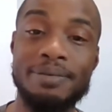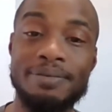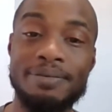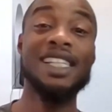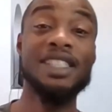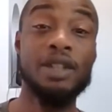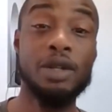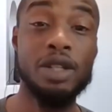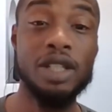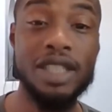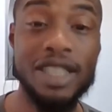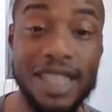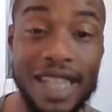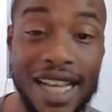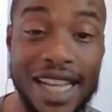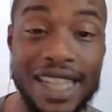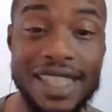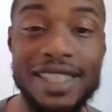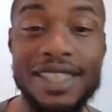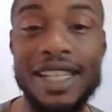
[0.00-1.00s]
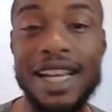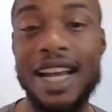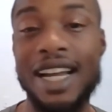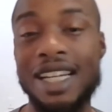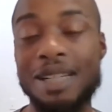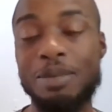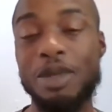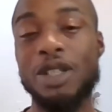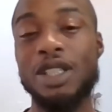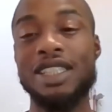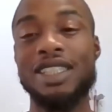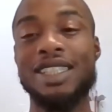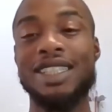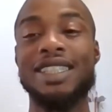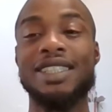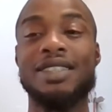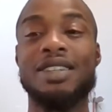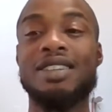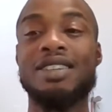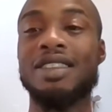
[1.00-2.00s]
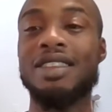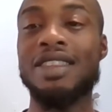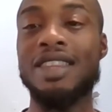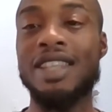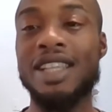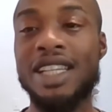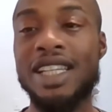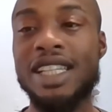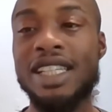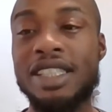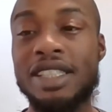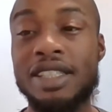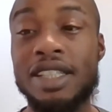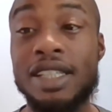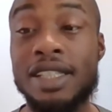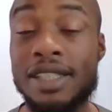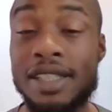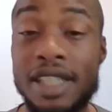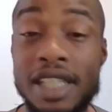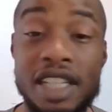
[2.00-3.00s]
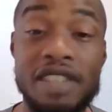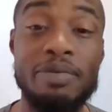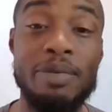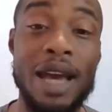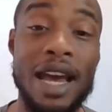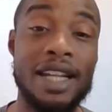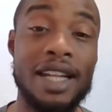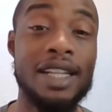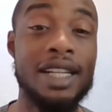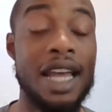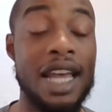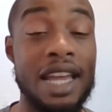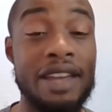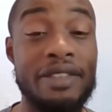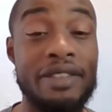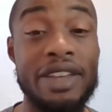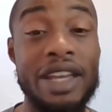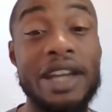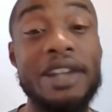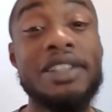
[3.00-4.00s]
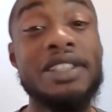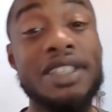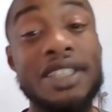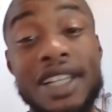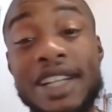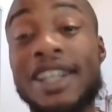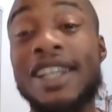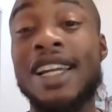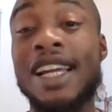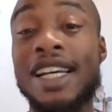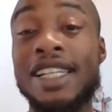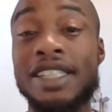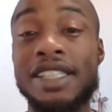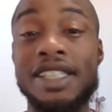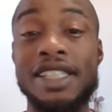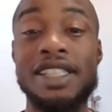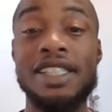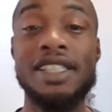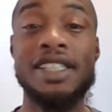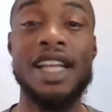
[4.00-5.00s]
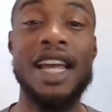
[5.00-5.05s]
Alright, so the next item on this list are these Steve Madden Aviator Sunglasses,